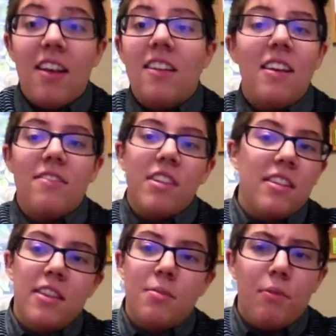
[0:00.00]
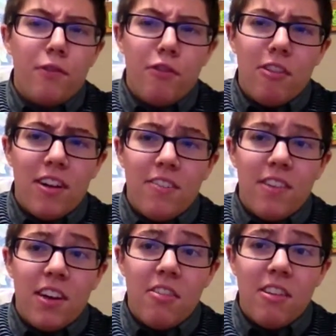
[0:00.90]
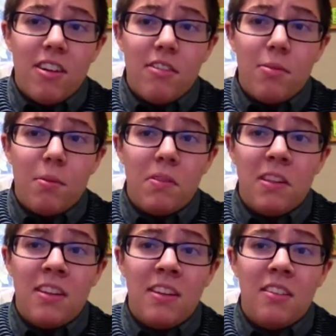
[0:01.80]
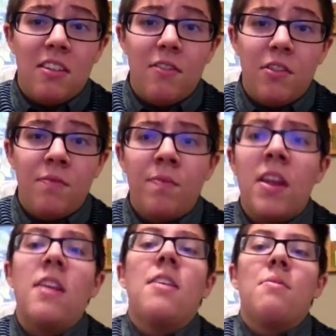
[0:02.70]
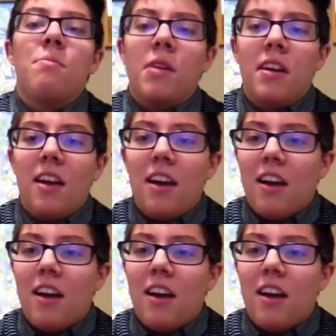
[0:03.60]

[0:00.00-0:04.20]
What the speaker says: I've said this before in a video. I know it's probably like deja vu, but